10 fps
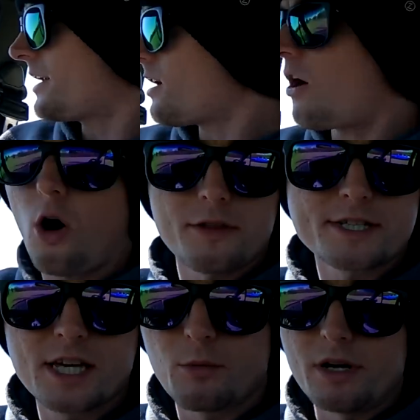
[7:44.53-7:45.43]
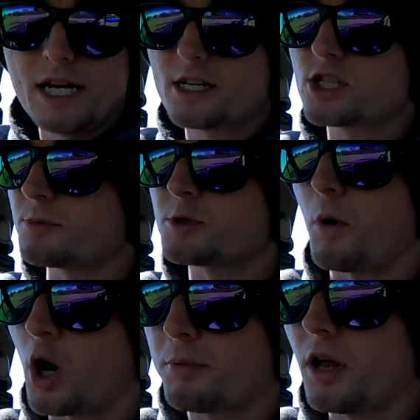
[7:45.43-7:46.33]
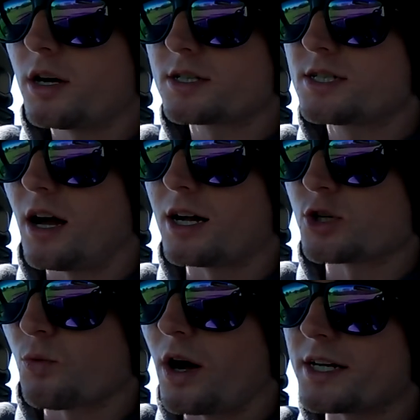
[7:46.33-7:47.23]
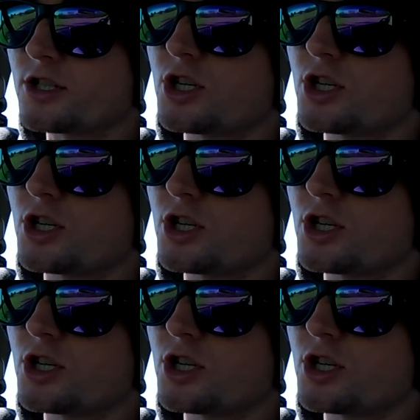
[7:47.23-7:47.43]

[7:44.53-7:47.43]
and uh, all this thing would need is some spark plugs uh, to run it.